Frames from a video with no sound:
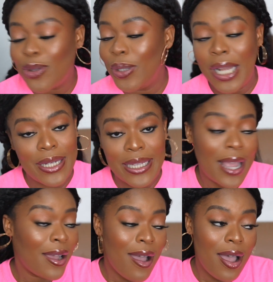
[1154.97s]
So now that
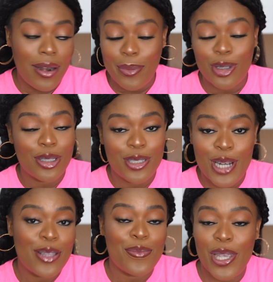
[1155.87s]
I can, I'm just
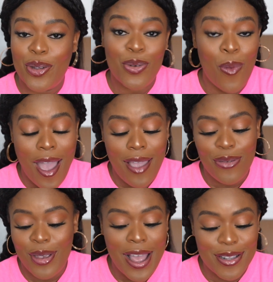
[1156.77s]
trying to be a good wife.
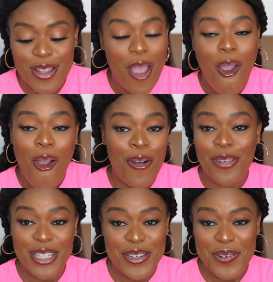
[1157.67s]
You guys
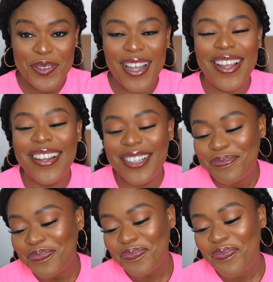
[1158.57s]
already know.
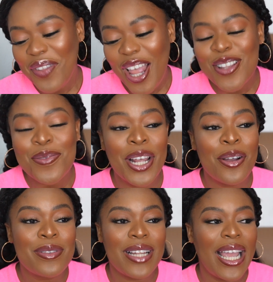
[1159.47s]
So when it
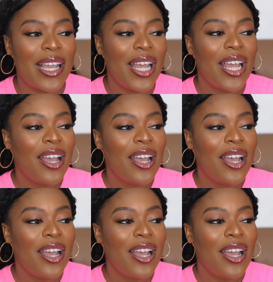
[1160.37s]
comes to like